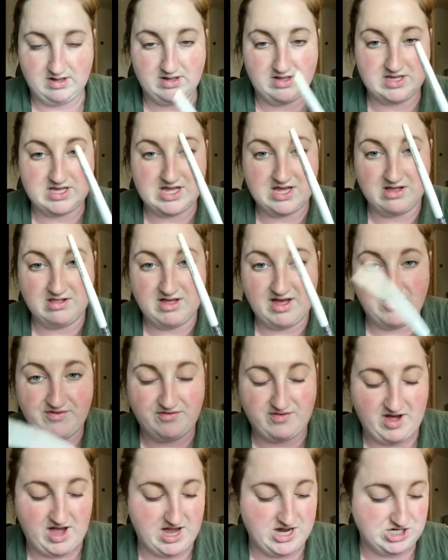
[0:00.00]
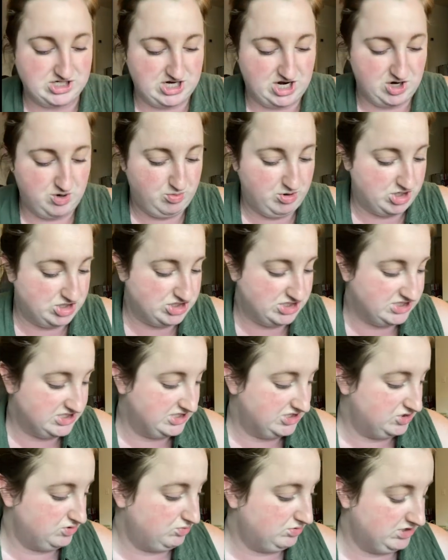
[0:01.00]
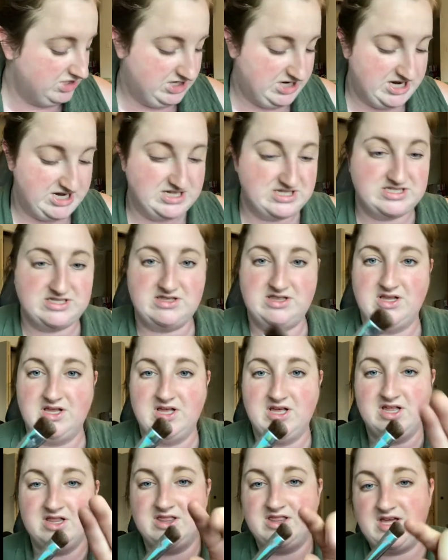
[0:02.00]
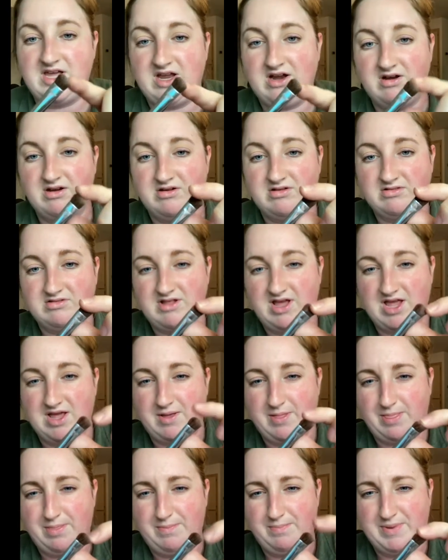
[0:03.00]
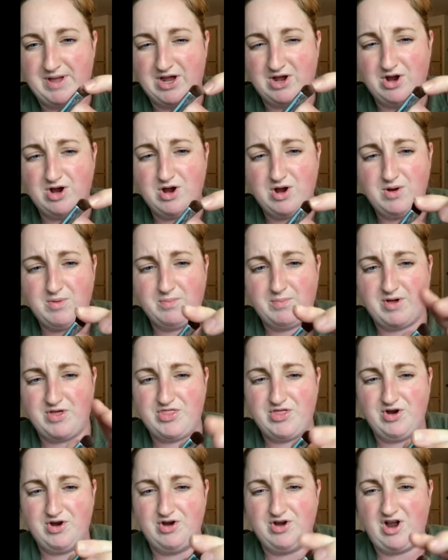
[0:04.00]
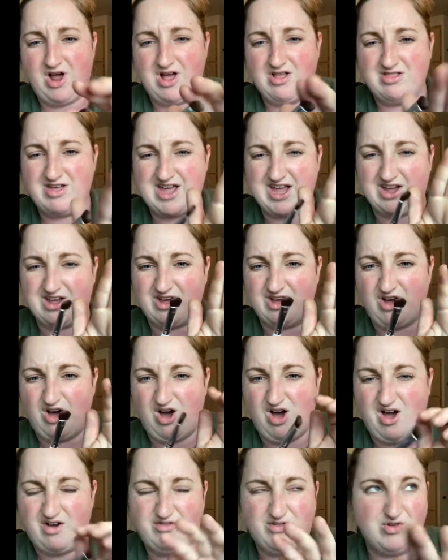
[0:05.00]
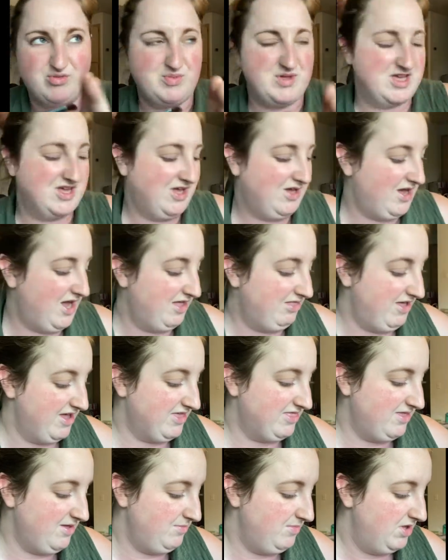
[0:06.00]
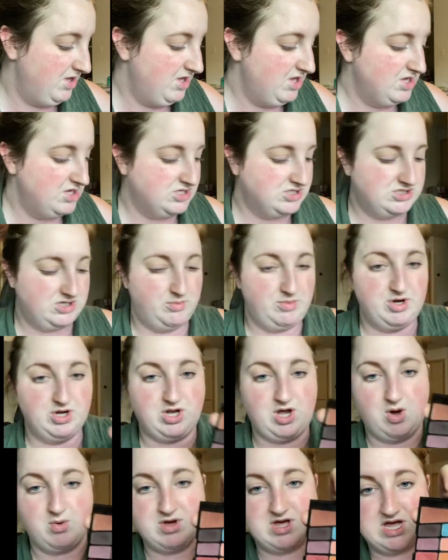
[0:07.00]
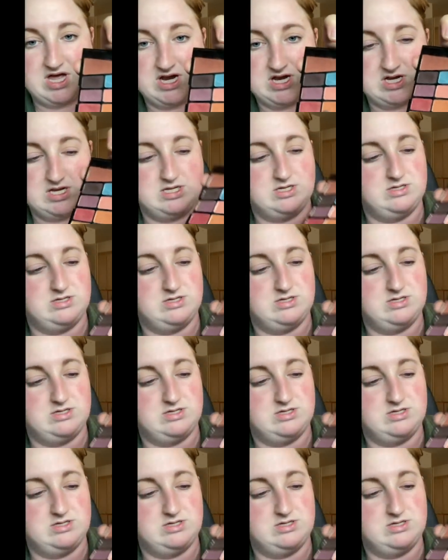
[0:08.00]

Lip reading: e.l.f. eyeshadow brushes. These are really nice. They're like bigger, but they're not like awful big. I like them. So I'm gonna go in